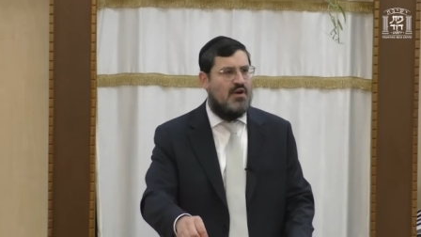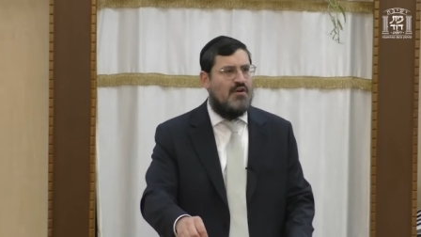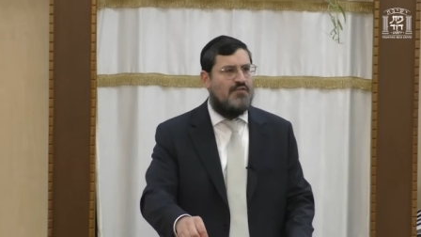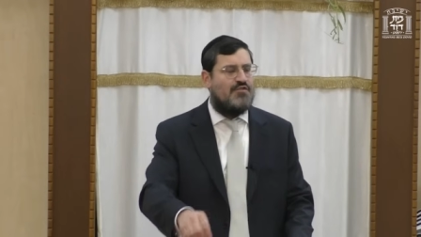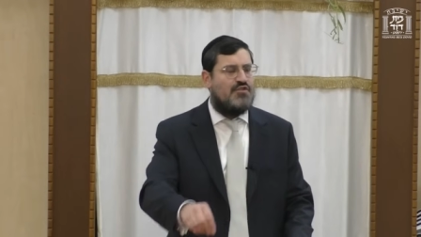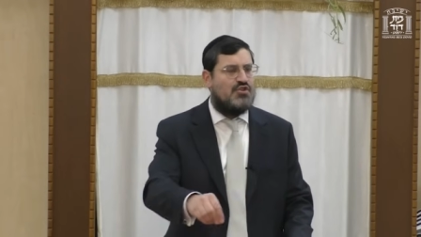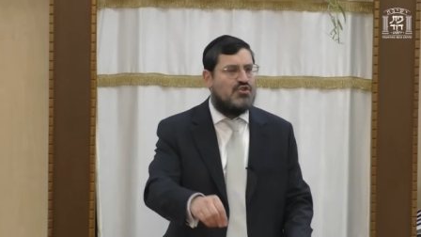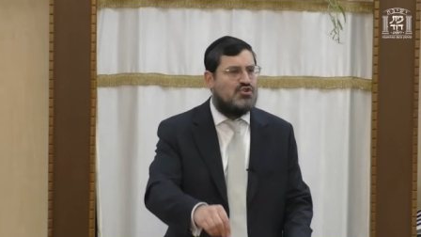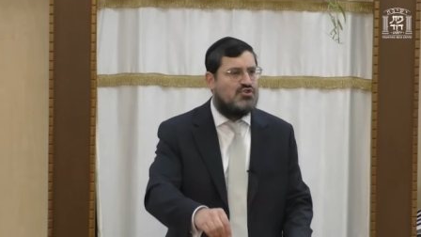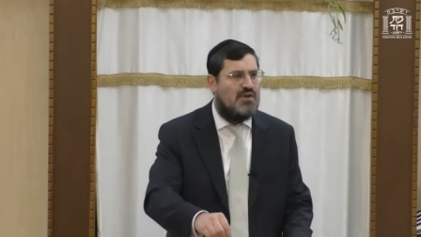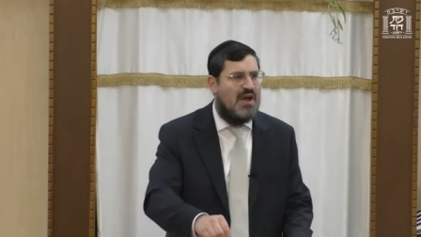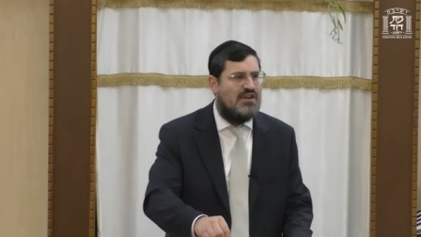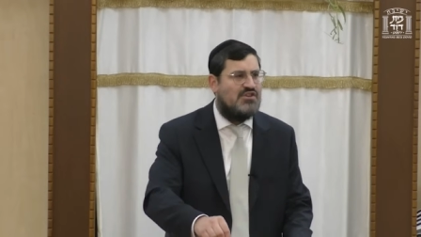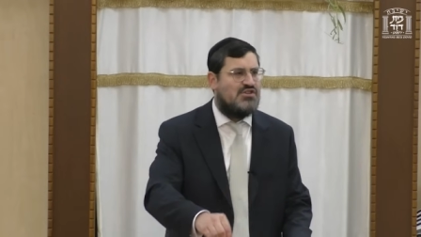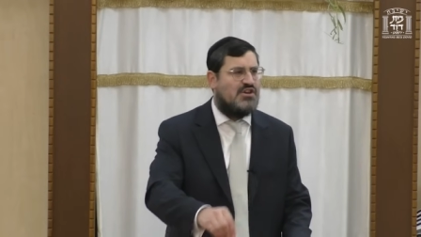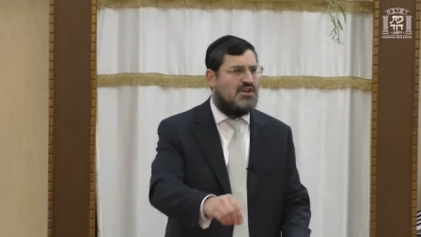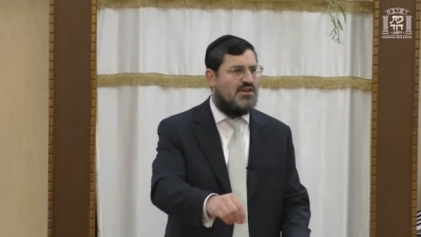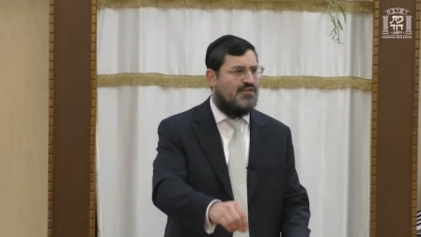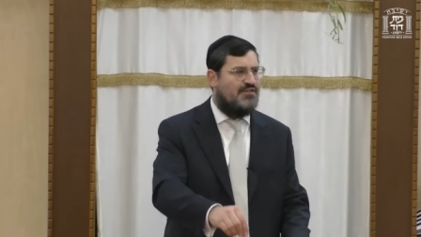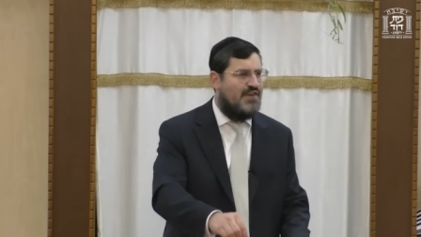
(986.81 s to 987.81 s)
for the
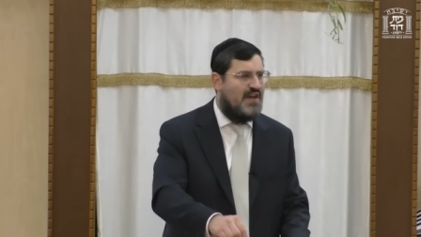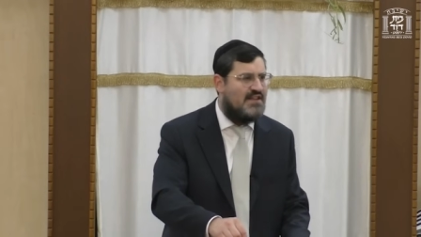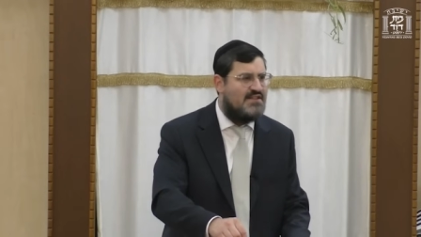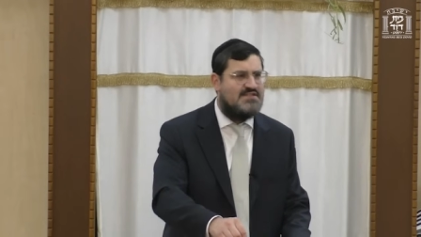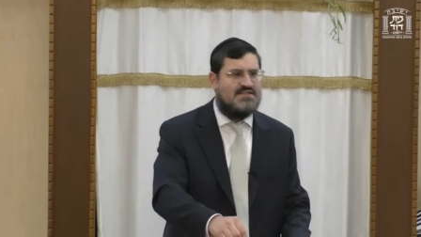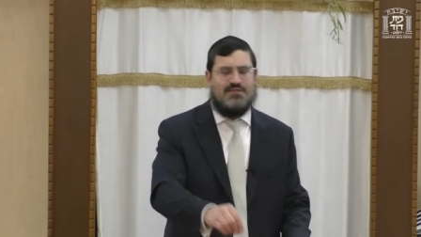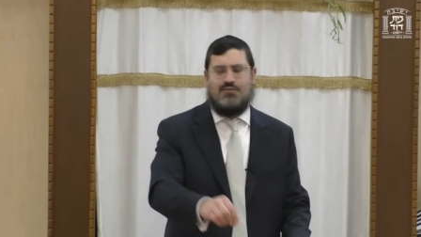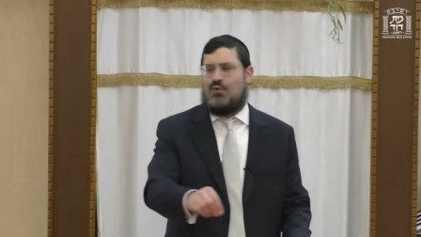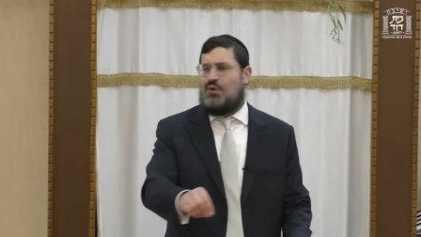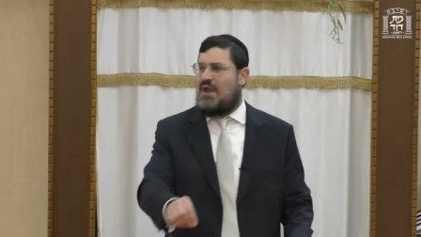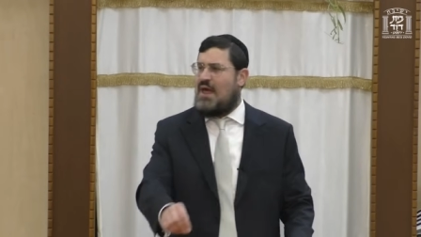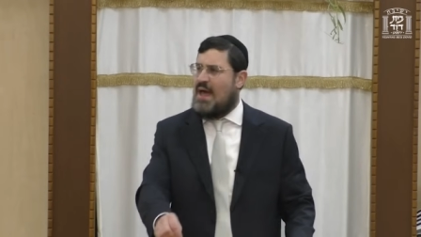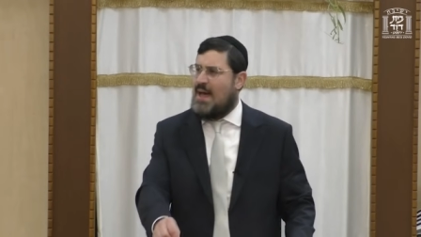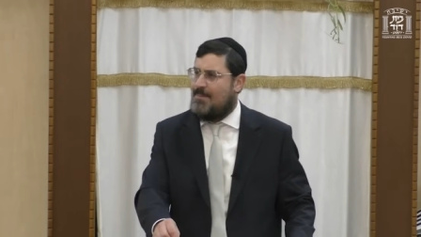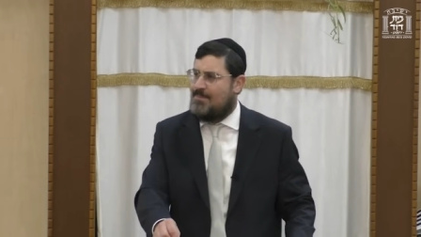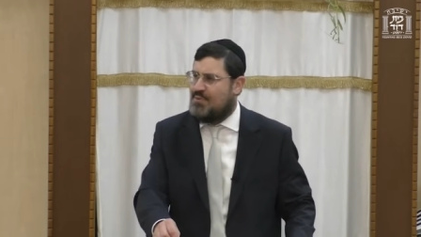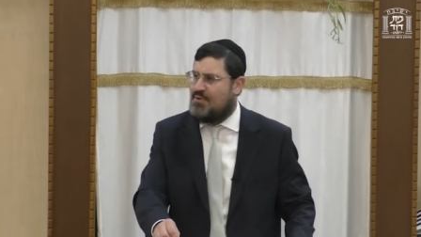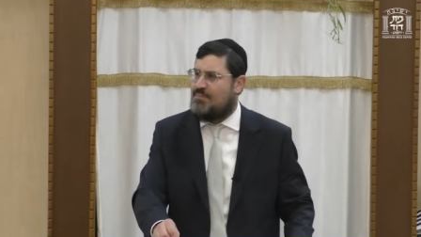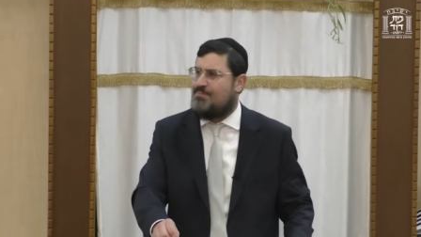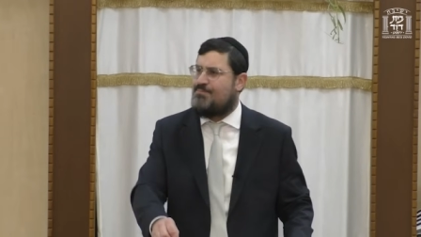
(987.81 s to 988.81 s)
tragic events of what
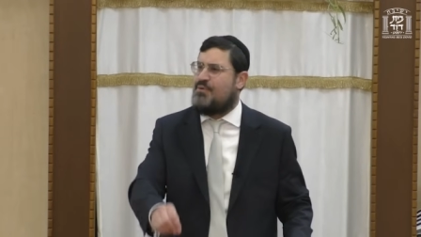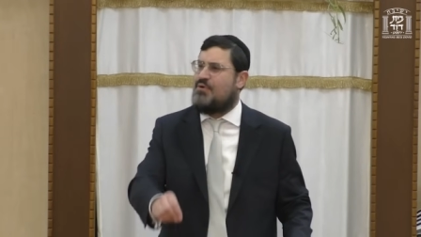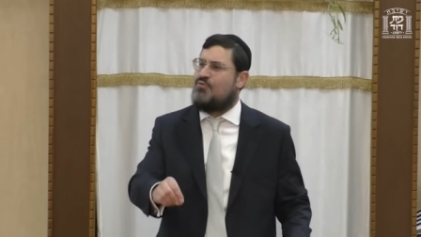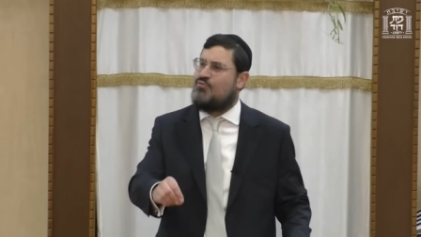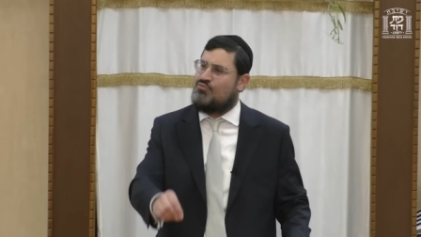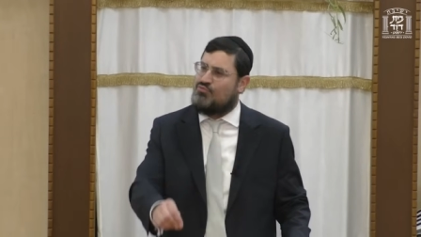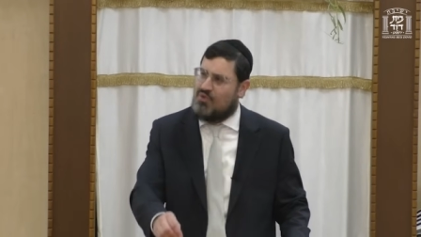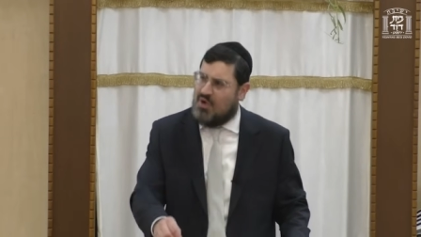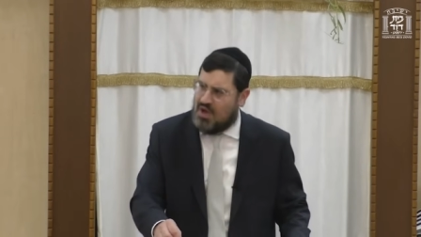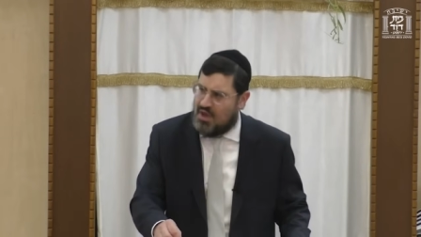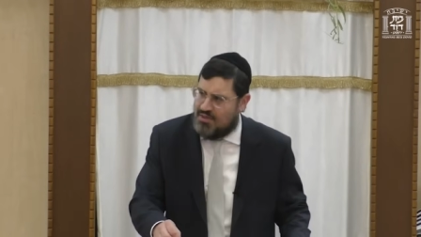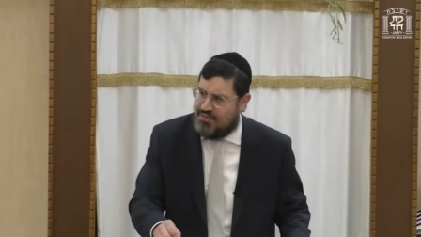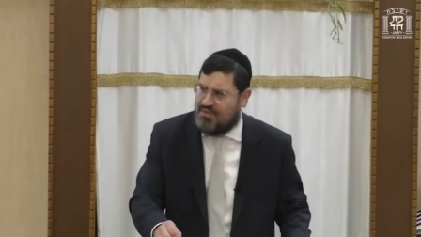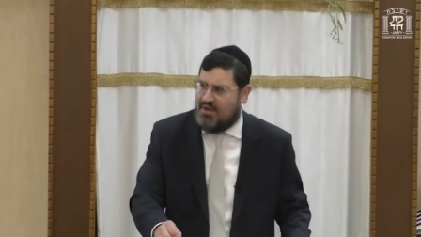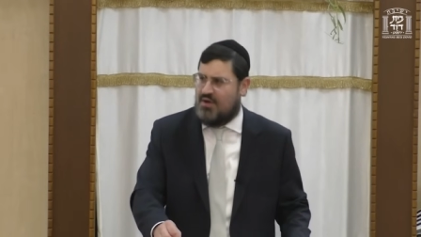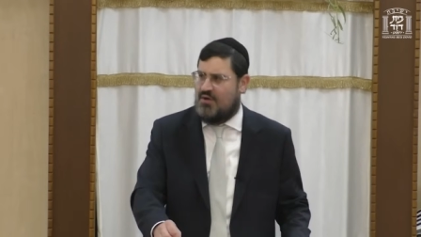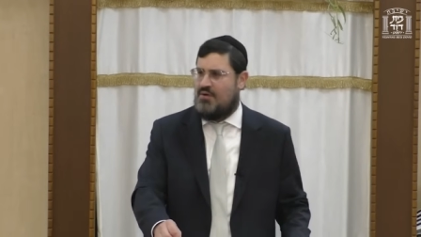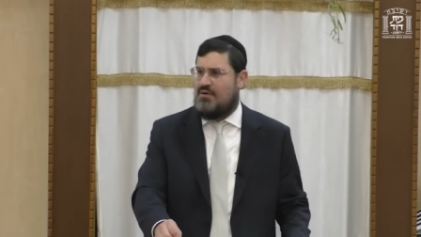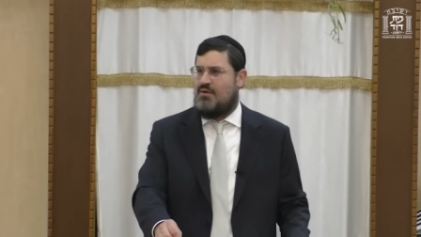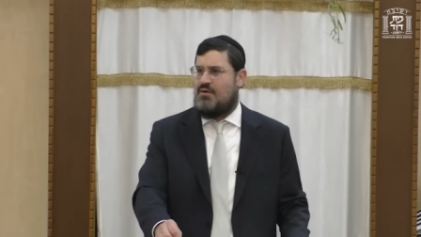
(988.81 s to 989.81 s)
happened, but
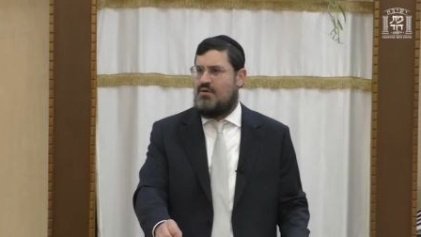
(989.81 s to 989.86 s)
rather